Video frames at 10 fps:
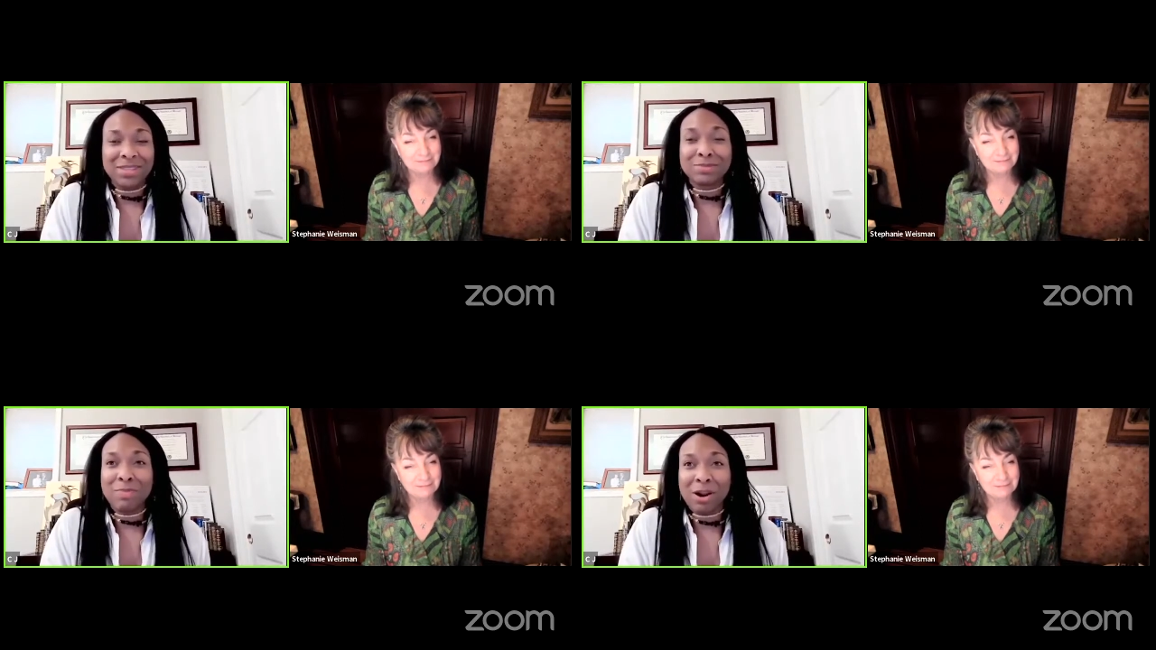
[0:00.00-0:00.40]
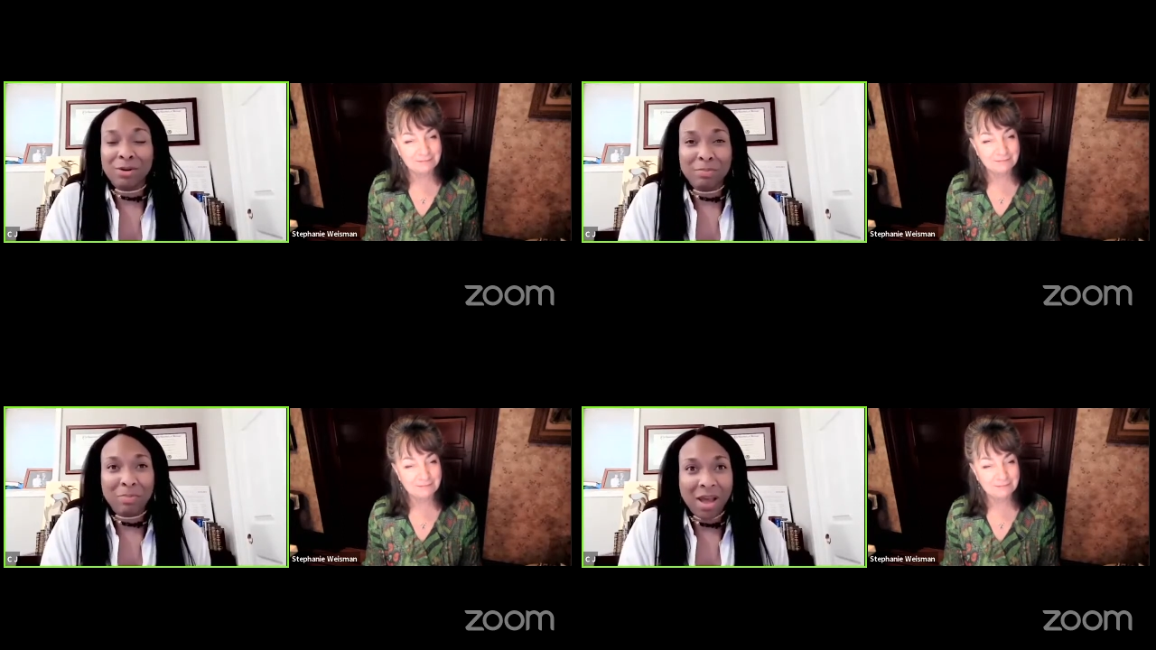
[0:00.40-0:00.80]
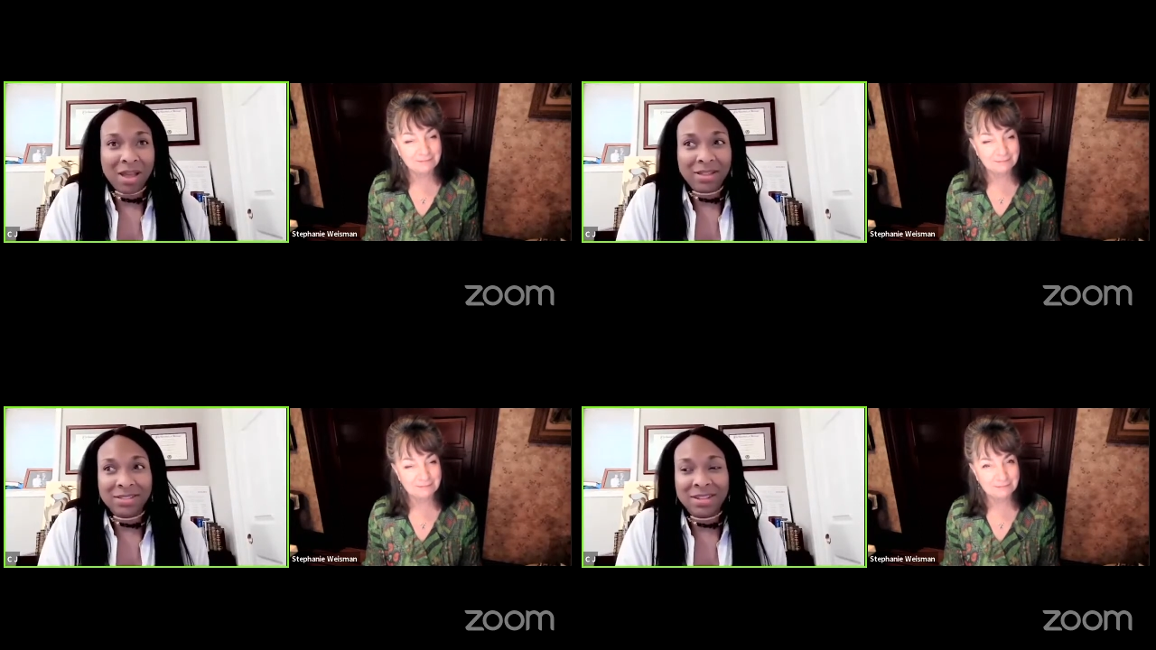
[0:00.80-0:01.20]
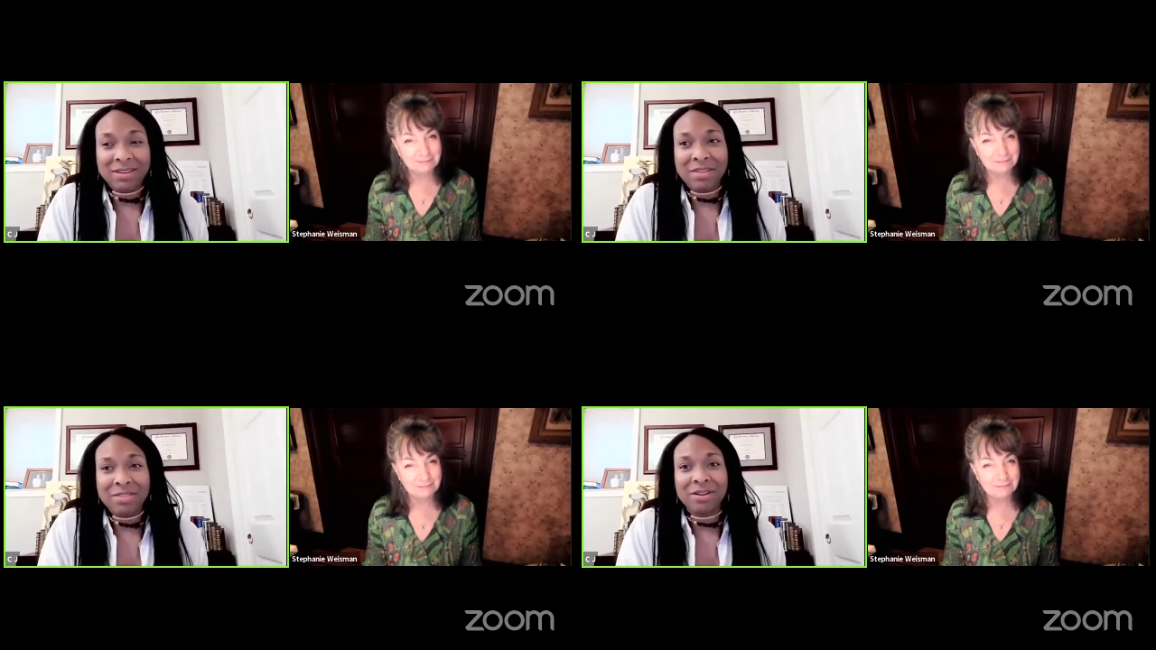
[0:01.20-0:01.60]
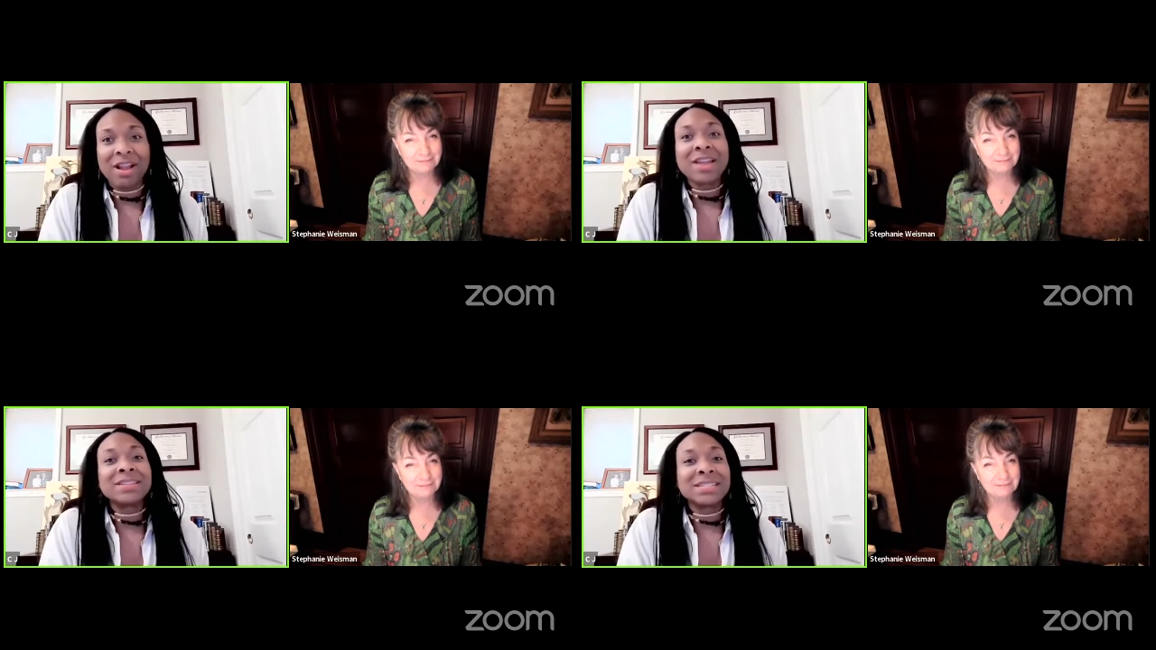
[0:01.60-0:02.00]
Speaker 1: is Margaret Bonds, another
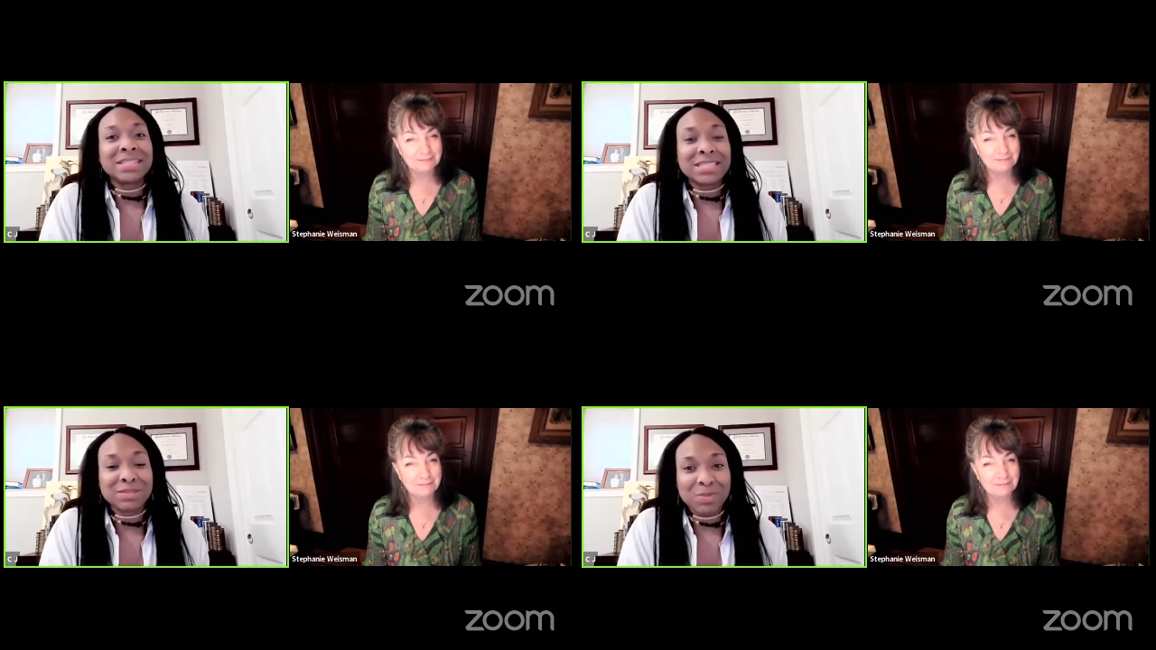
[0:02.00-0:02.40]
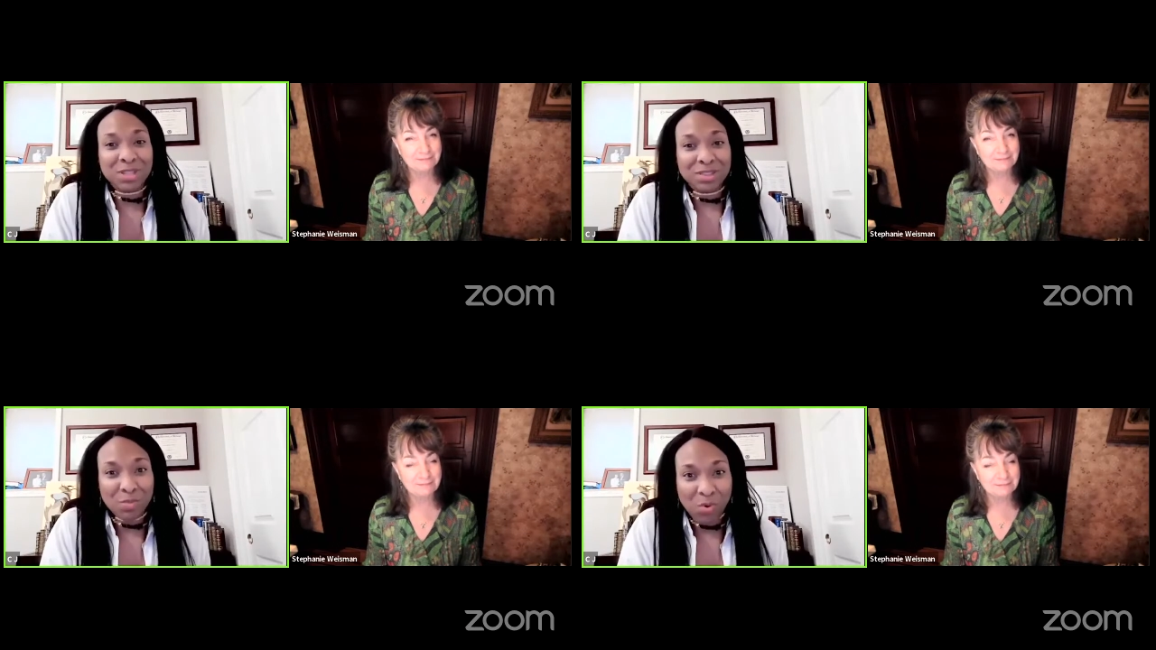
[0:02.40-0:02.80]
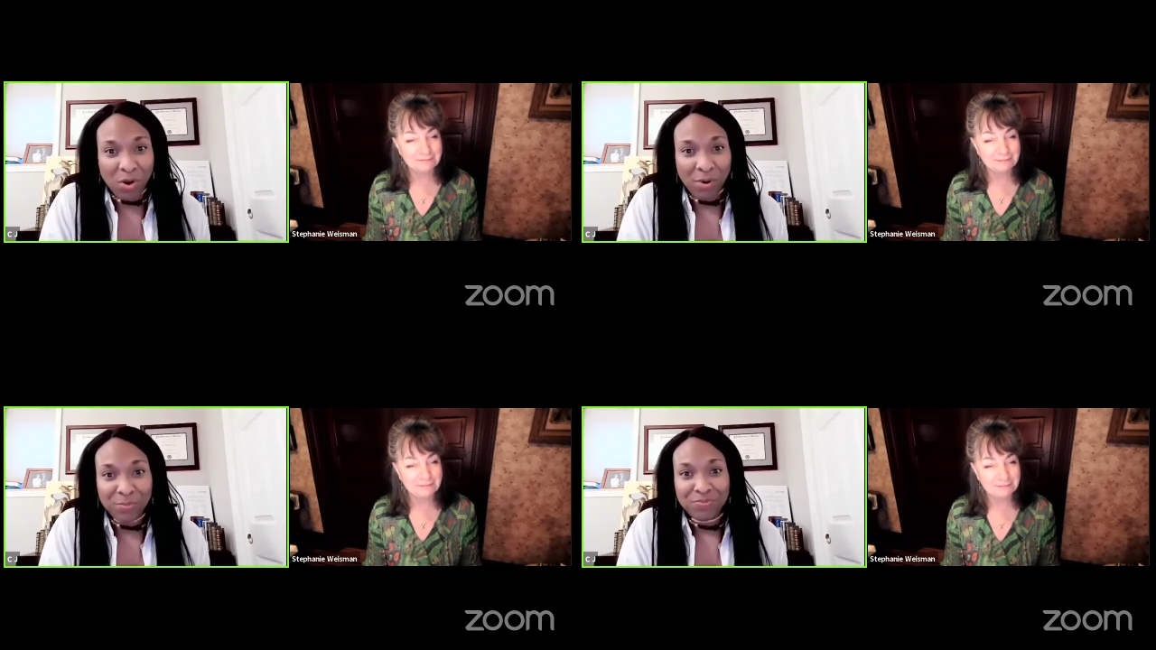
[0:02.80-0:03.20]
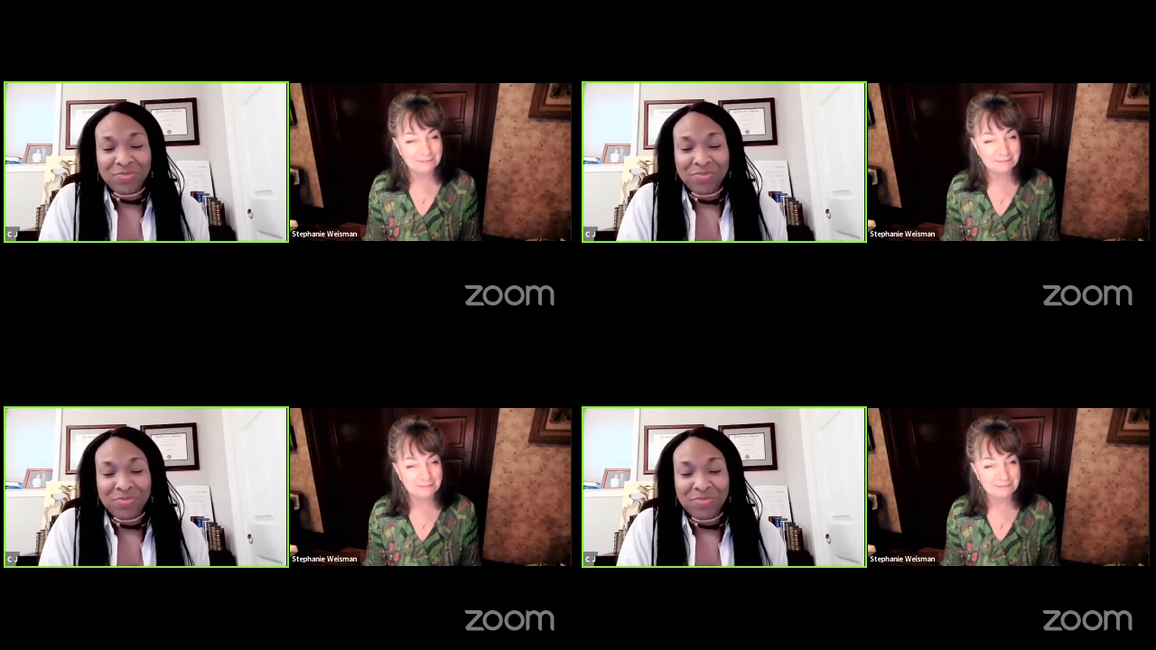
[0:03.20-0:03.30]
Undine Smith-Moore.